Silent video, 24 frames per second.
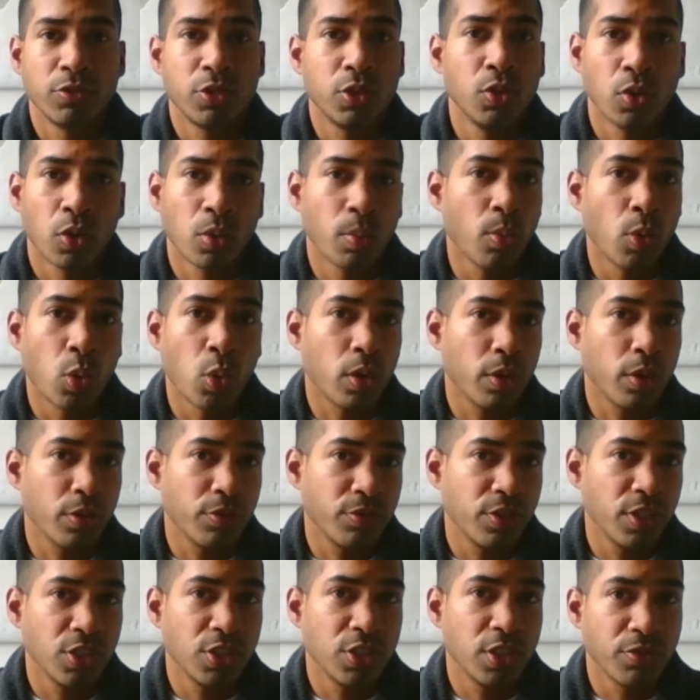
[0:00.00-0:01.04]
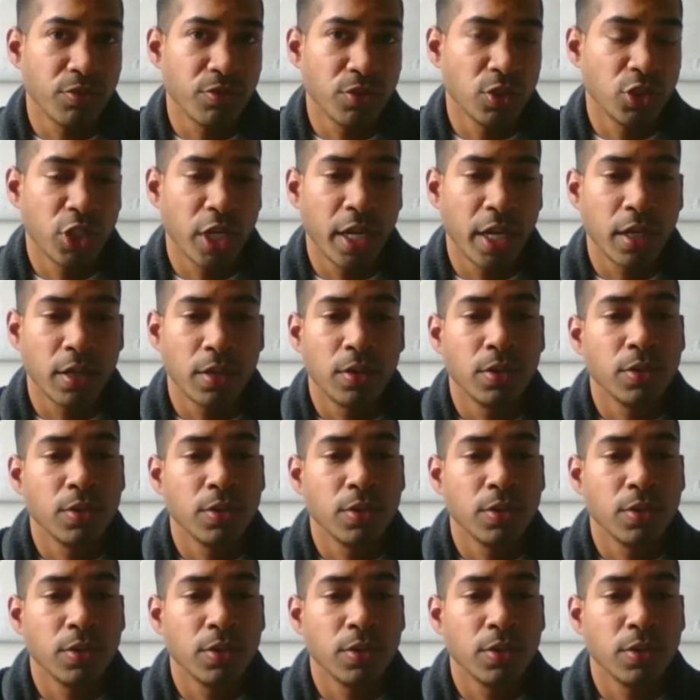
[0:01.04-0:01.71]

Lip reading: two or more of these different channels.